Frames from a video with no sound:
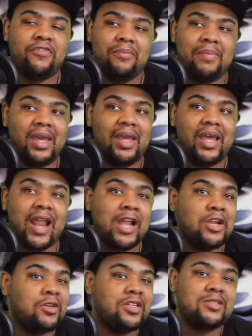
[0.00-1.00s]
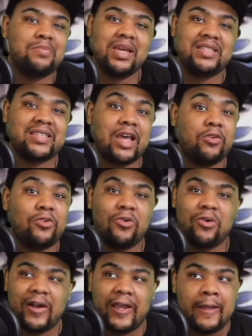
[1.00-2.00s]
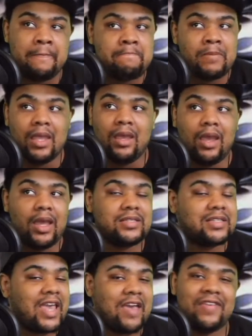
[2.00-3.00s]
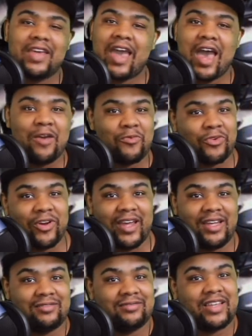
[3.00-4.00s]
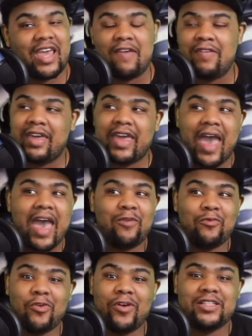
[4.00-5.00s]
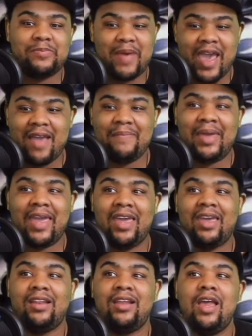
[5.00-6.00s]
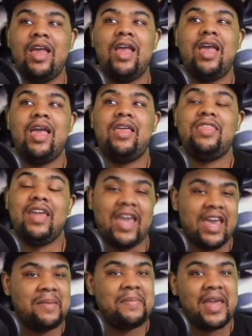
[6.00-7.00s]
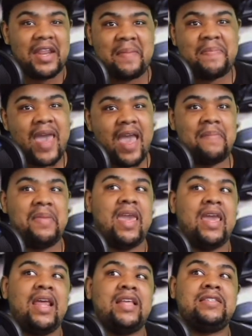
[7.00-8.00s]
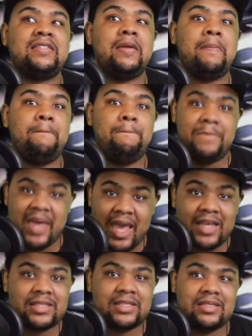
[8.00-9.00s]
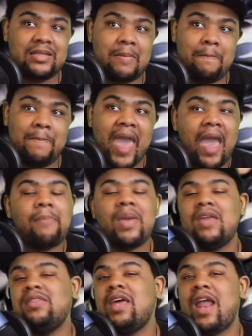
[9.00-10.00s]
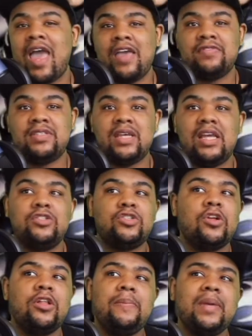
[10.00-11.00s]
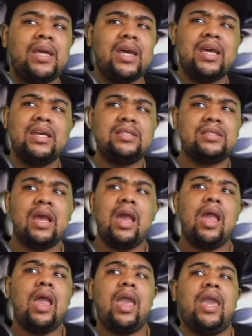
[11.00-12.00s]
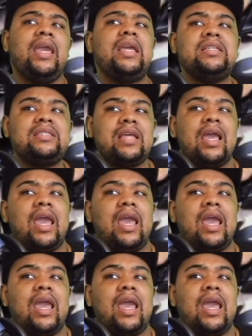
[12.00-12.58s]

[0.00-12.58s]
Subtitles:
me, and I know this may sound corny, is Kevin Conroy. Kevin Conroy's Batman, the animated Batman, is the best Batman that I have seen, solely because it's